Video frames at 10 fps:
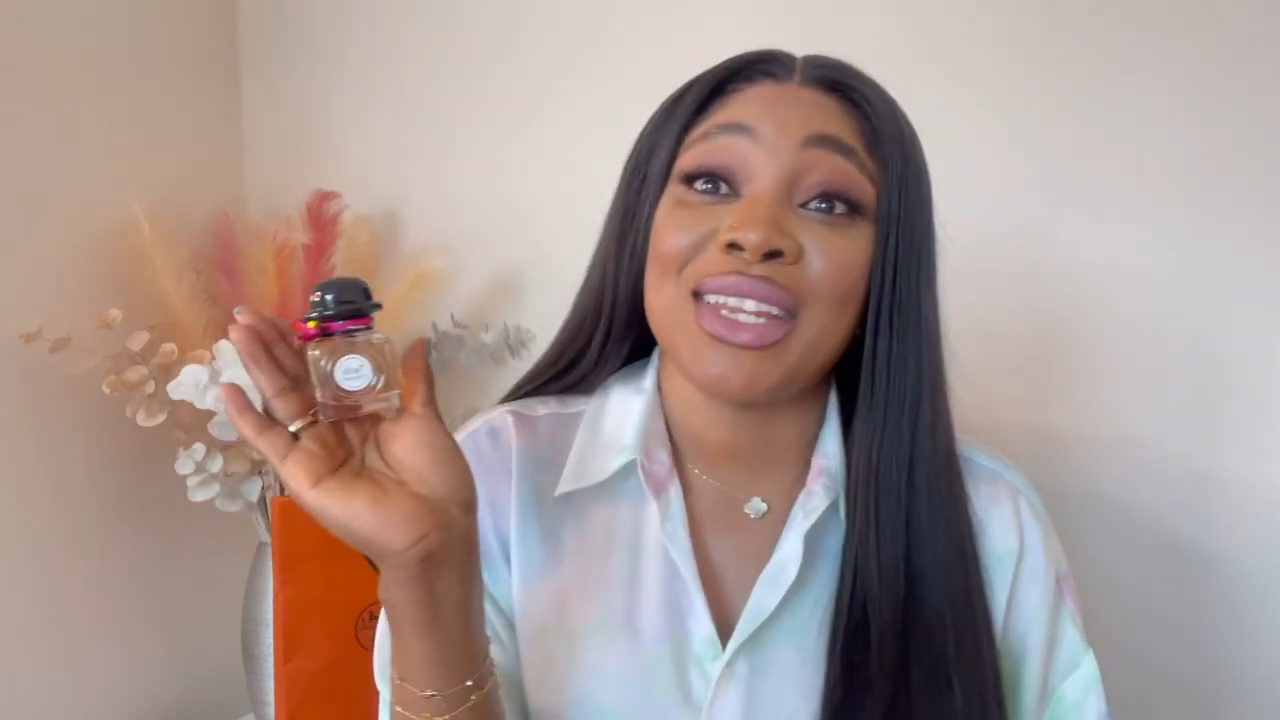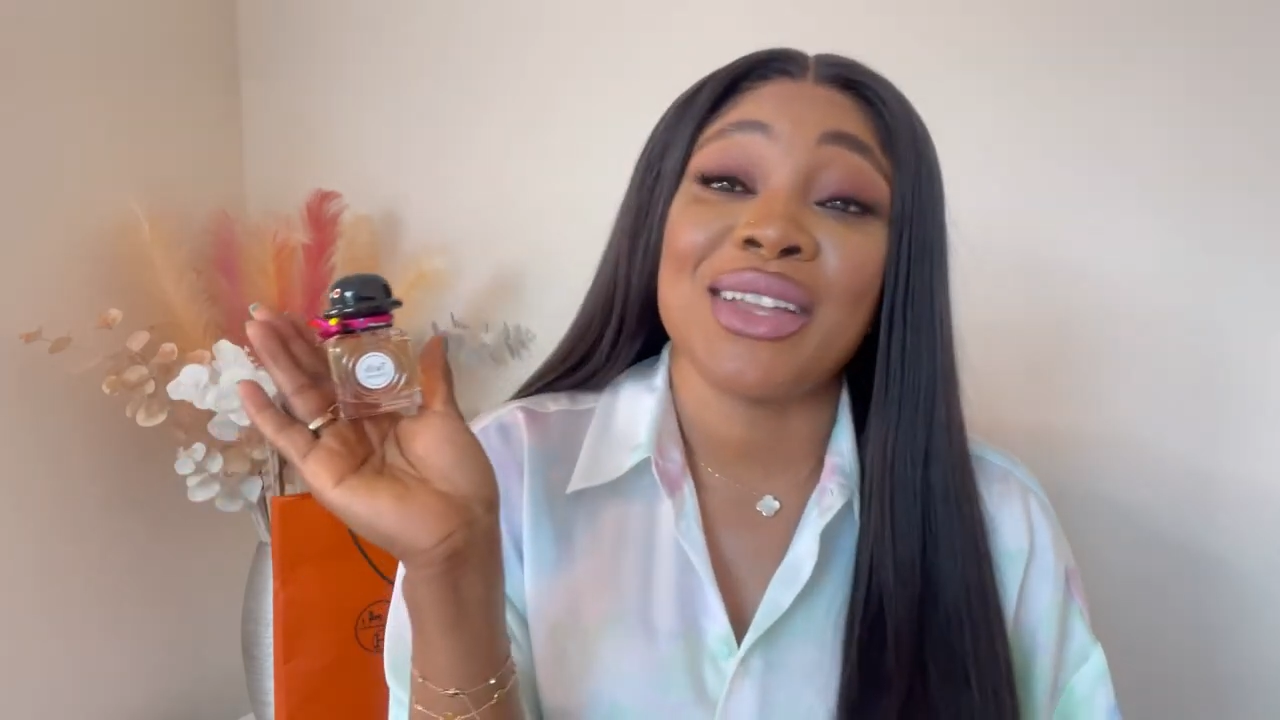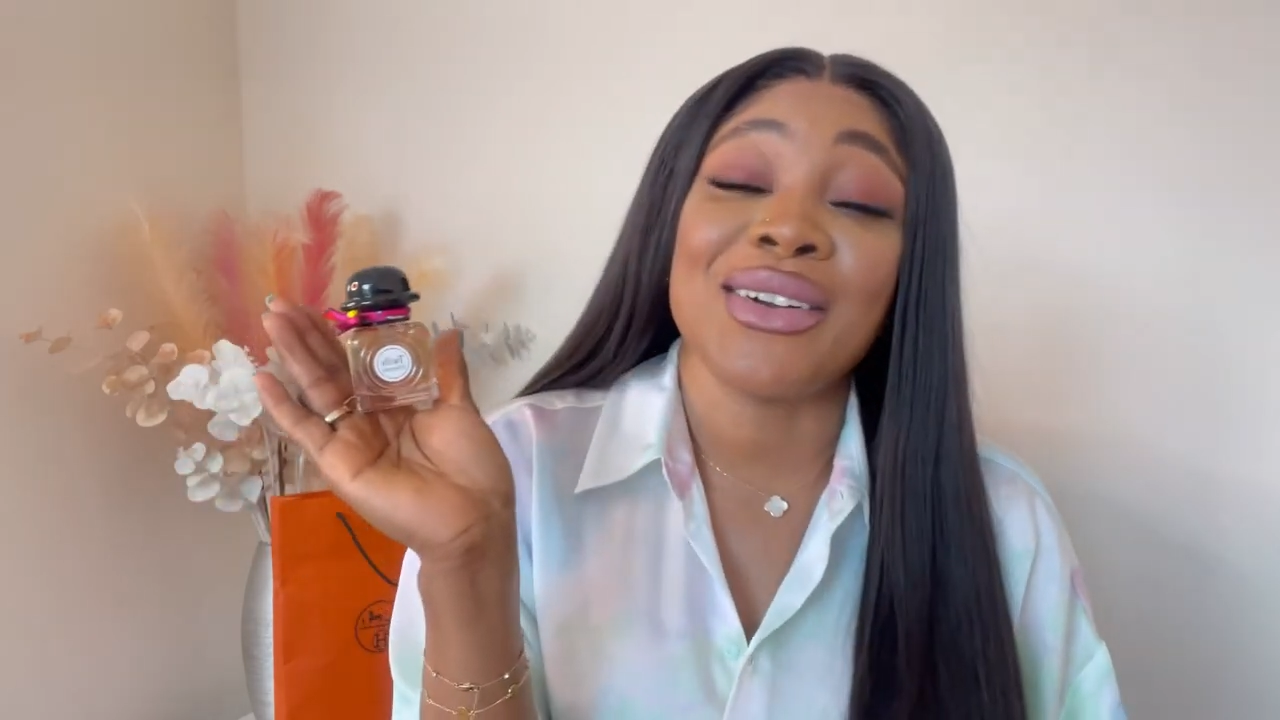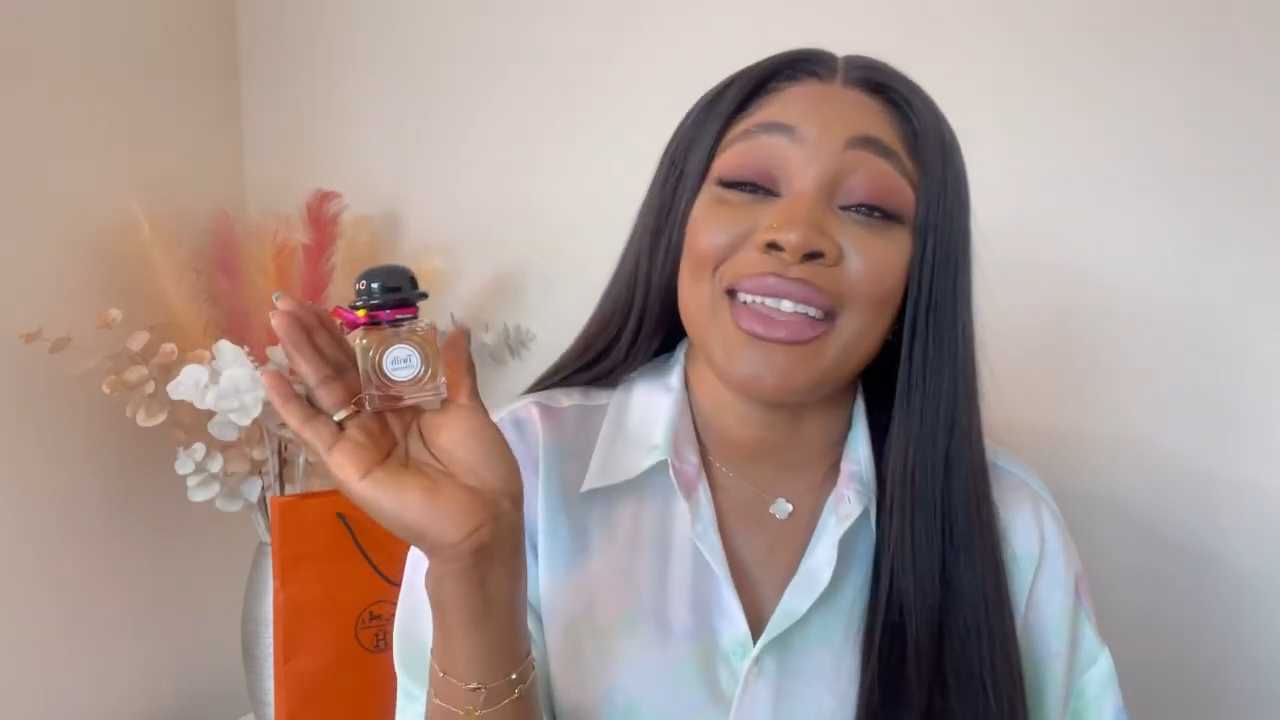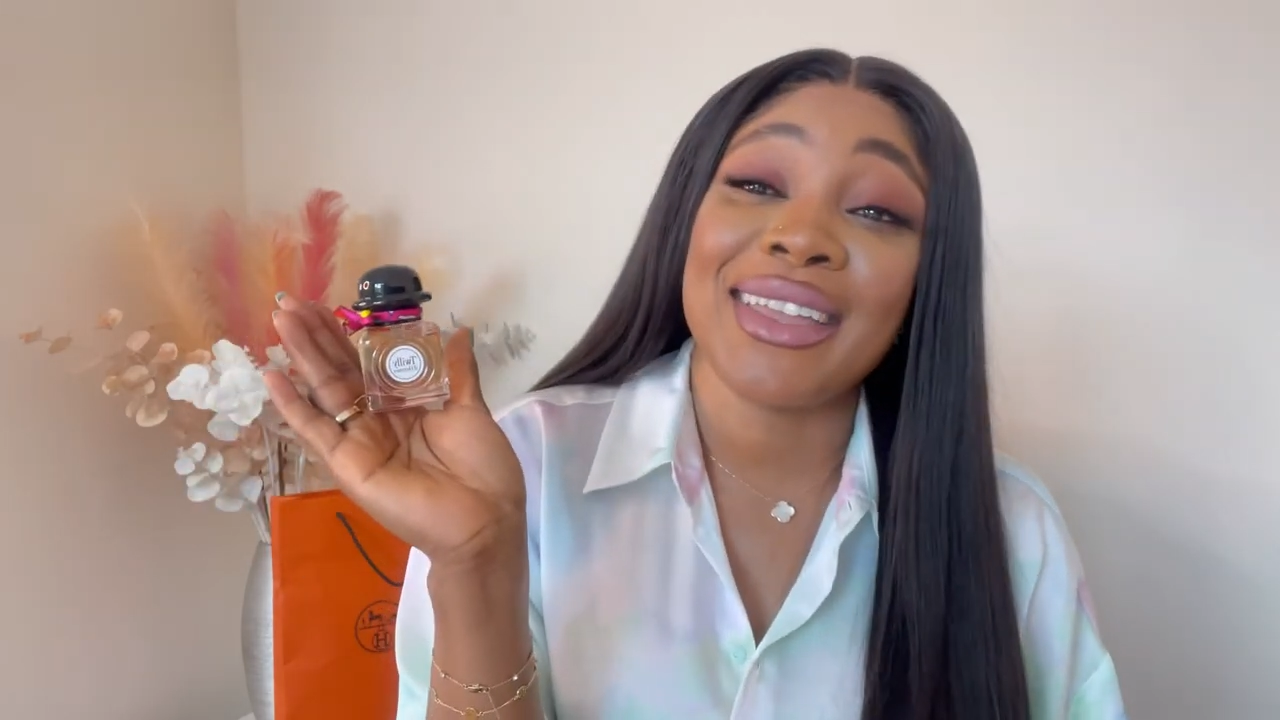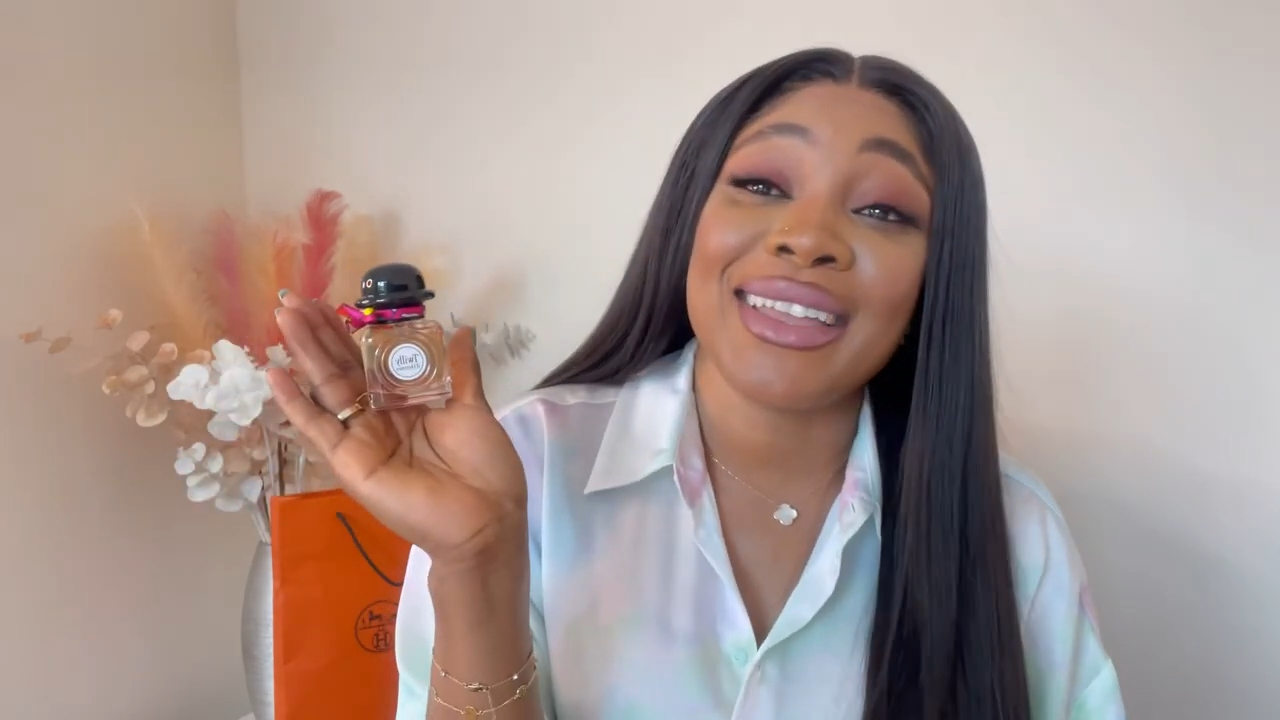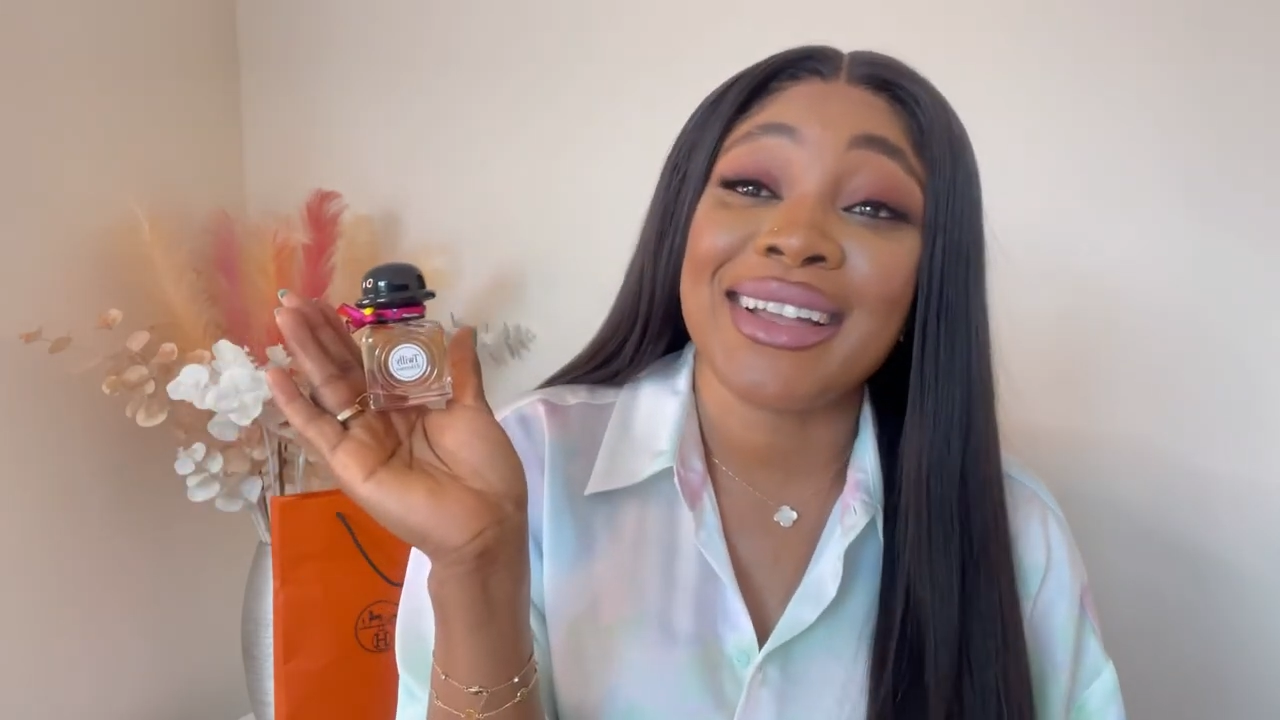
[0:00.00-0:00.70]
okay